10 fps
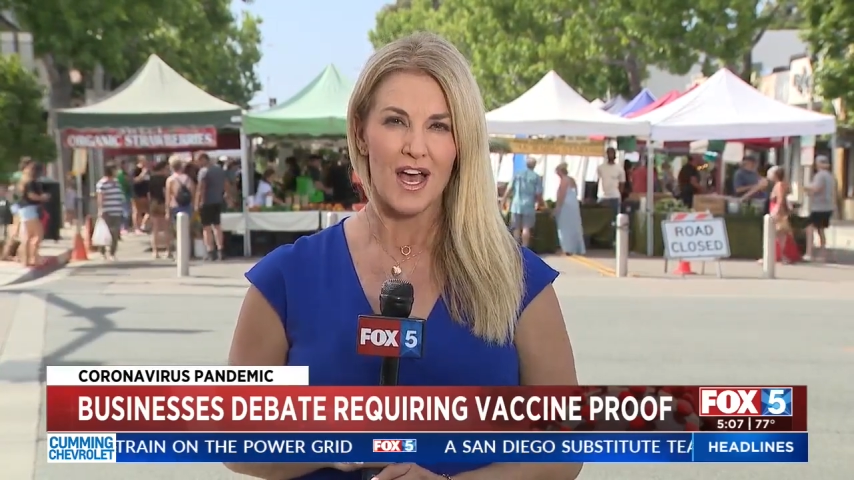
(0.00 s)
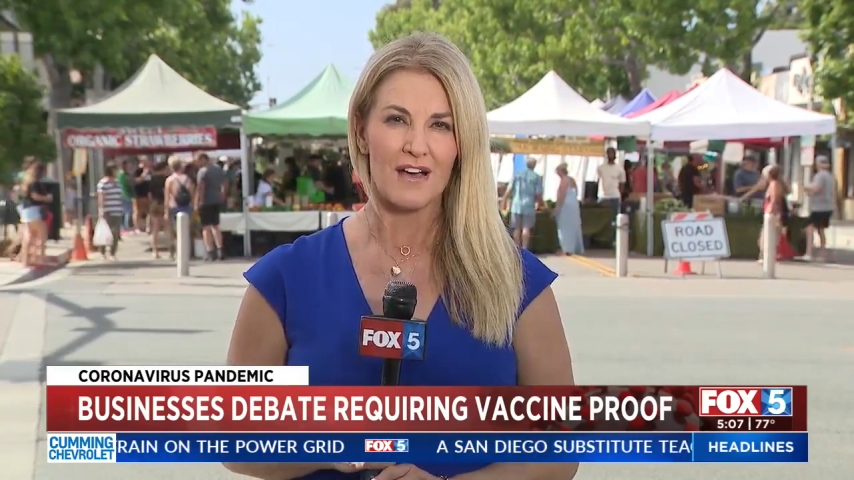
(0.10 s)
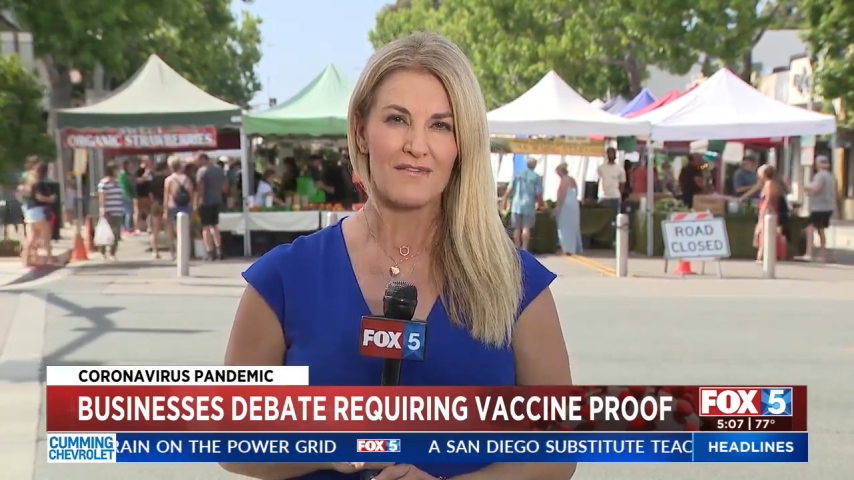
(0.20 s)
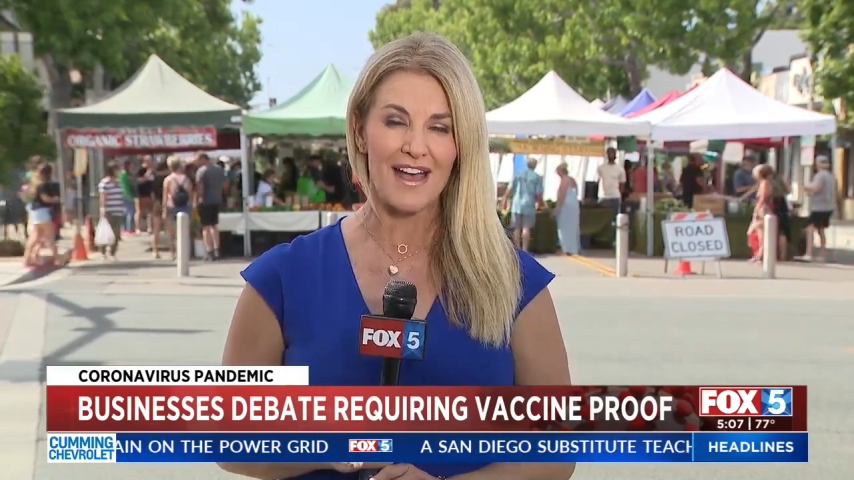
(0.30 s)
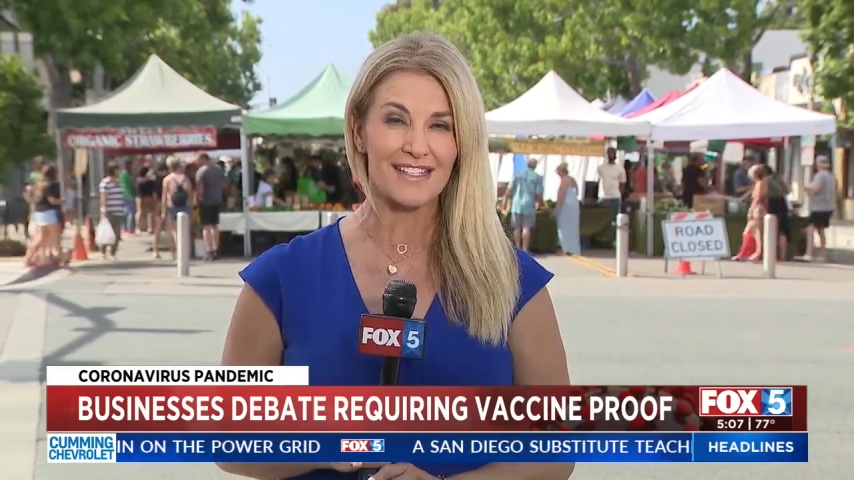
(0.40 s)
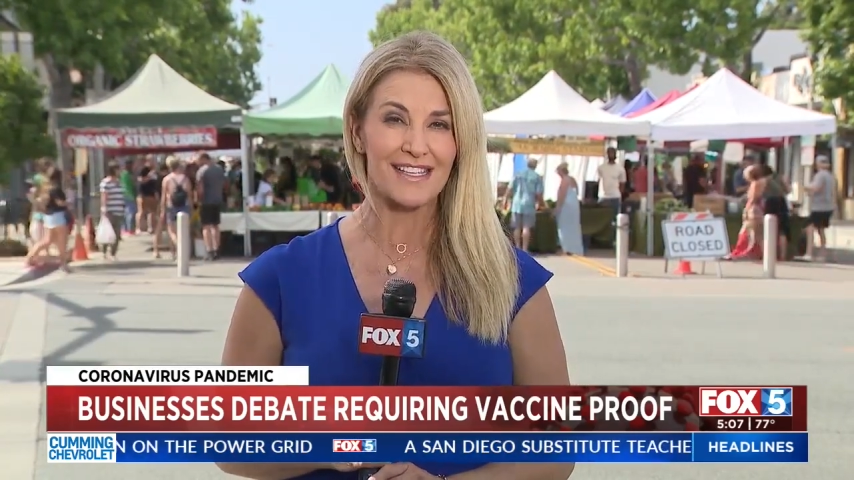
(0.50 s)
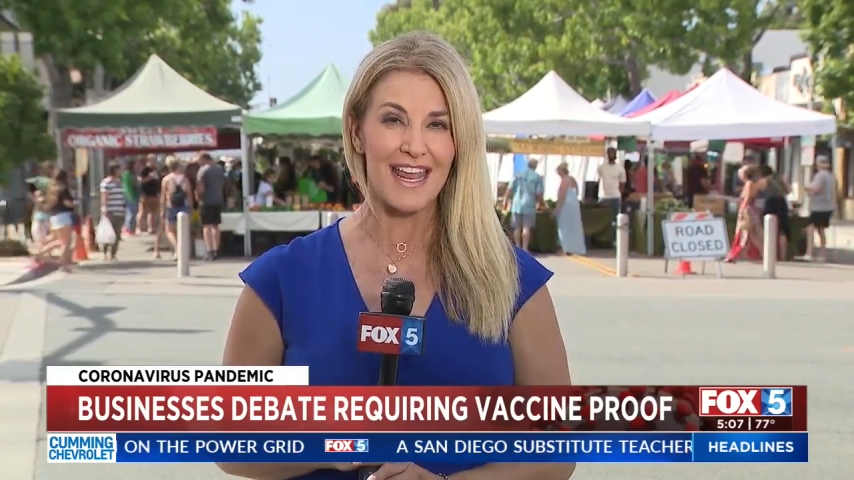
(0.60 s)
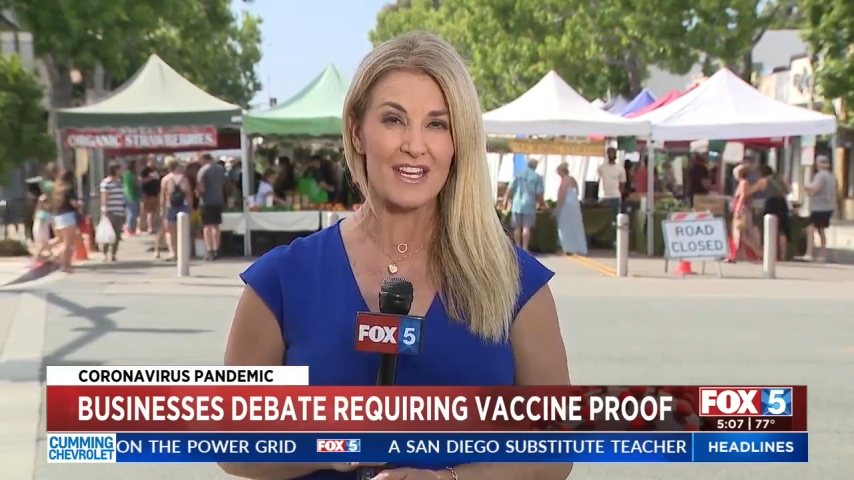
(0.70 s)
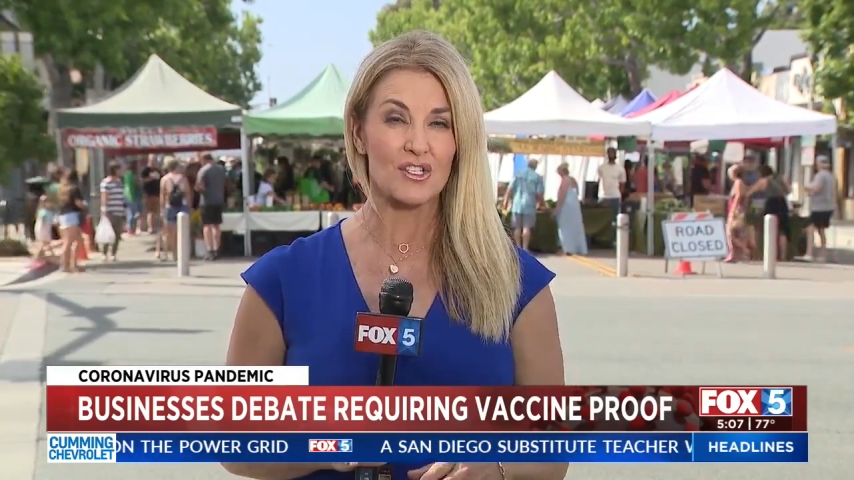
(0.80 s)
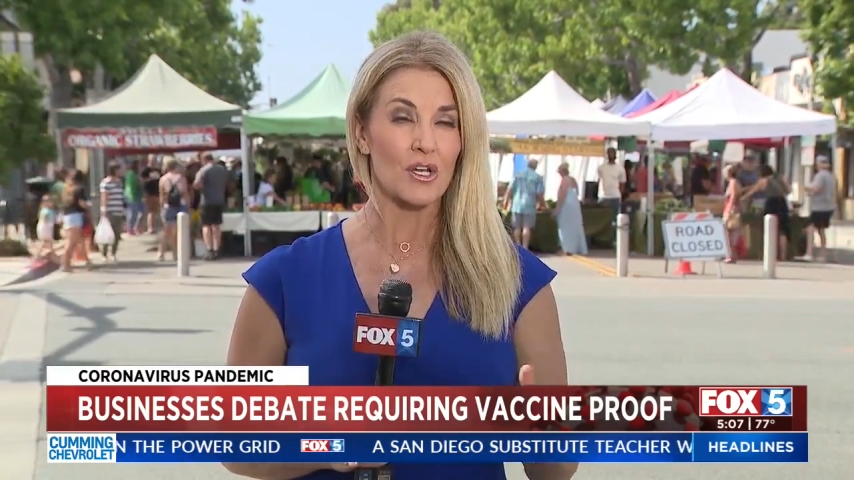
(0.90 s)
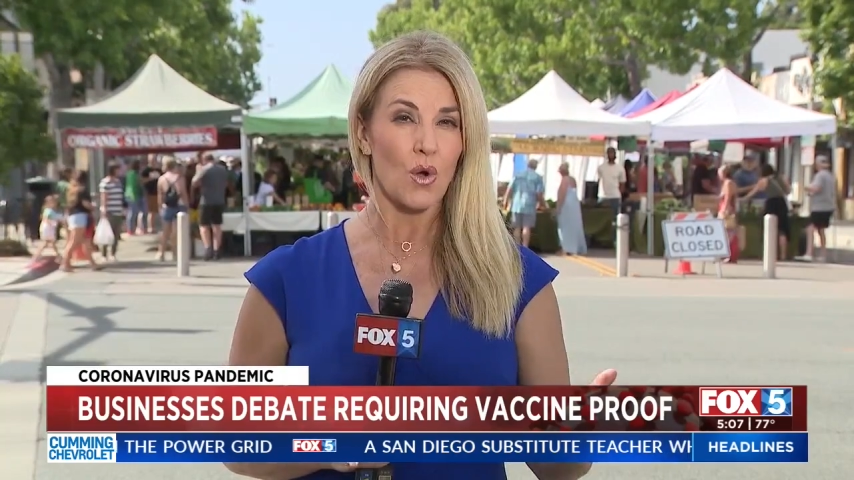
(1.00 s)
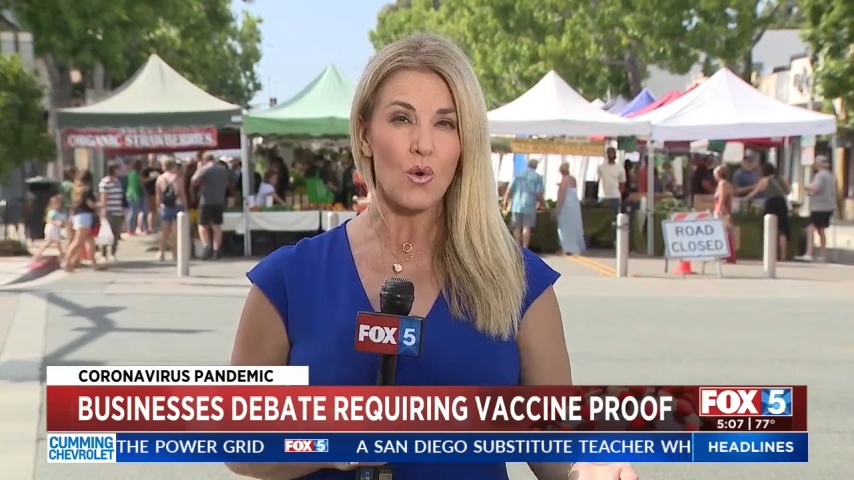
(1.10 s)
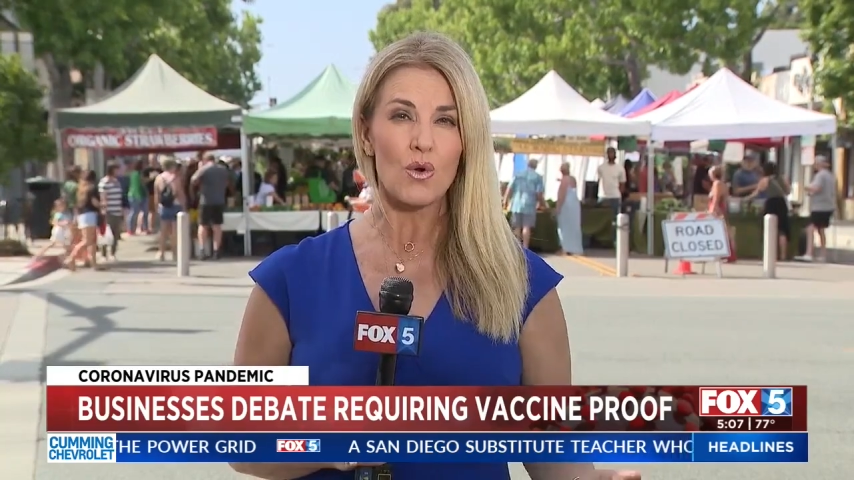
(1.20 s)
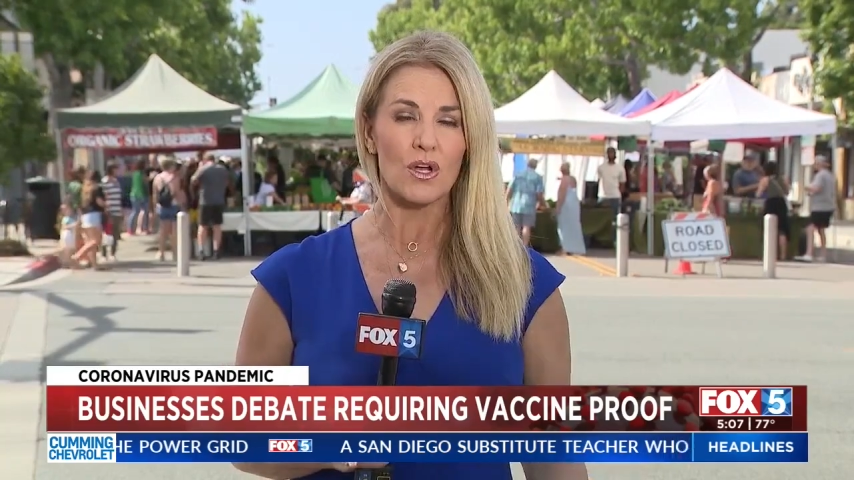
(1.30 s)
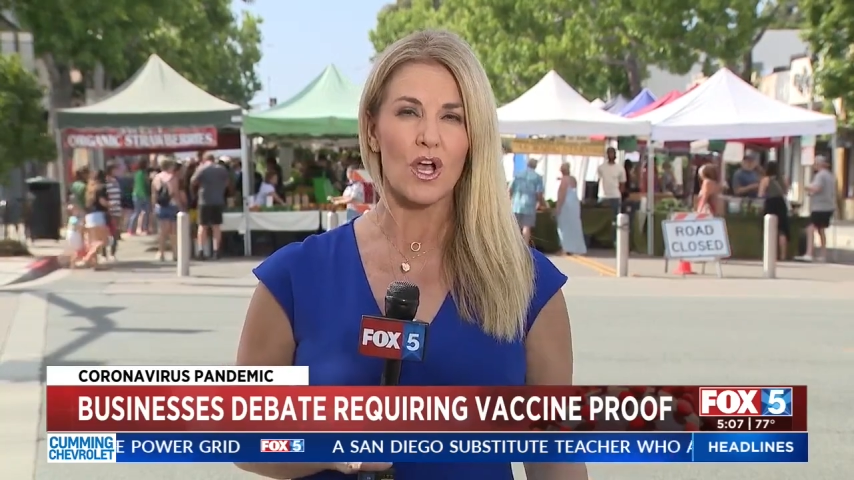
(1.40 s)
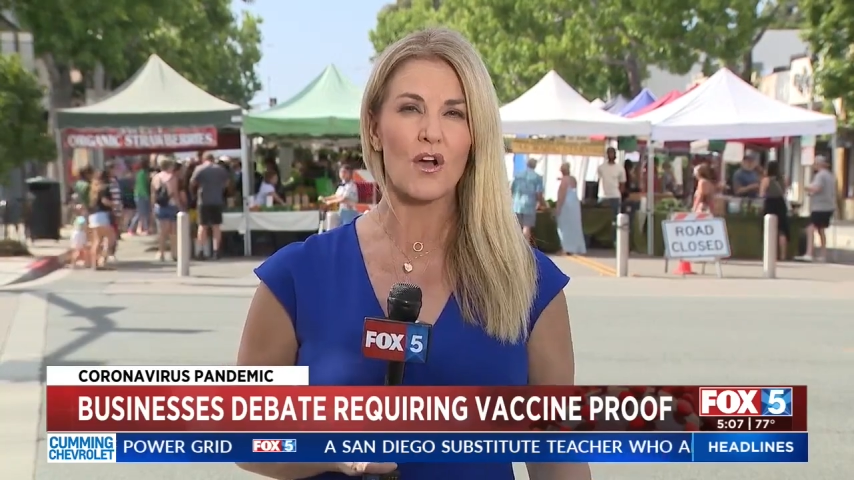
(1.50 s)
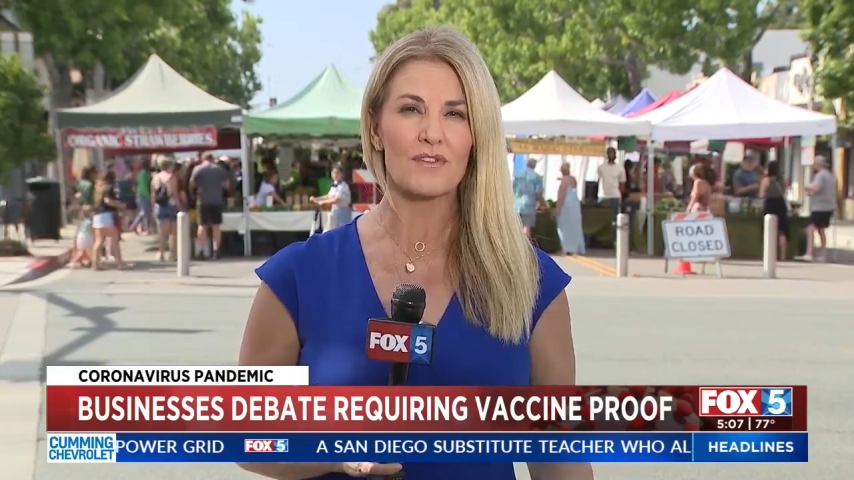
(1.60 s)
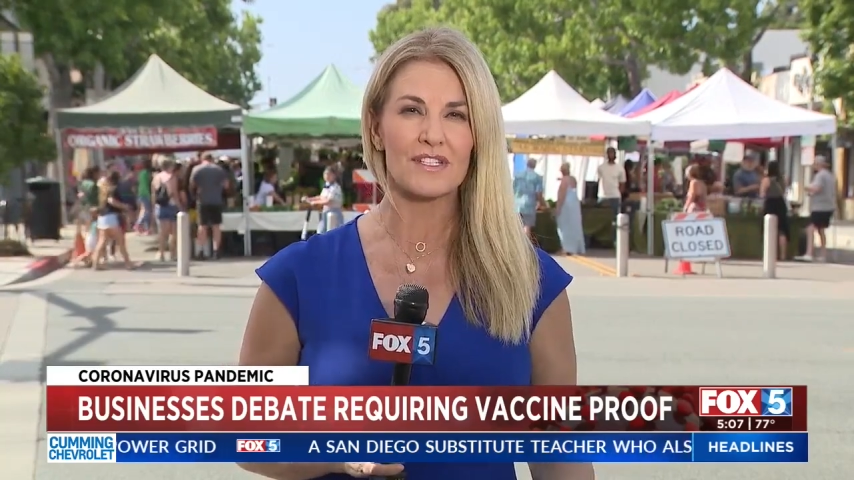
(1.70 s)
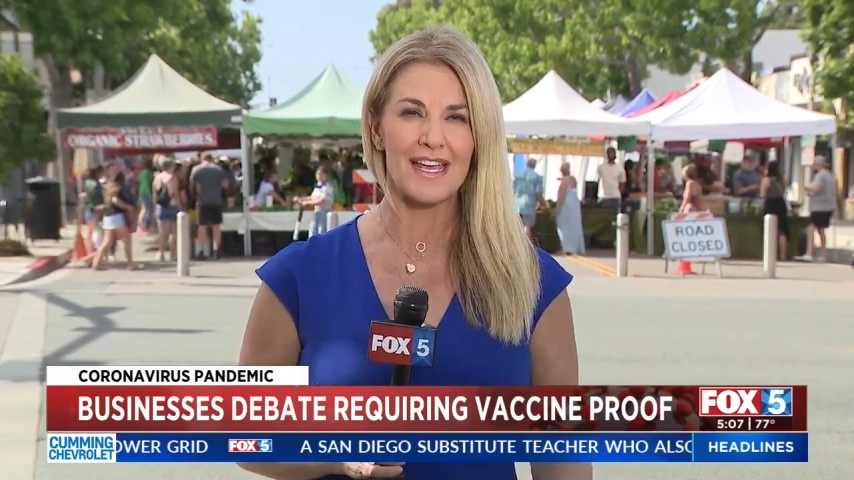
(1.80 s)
of vaccination or a COVID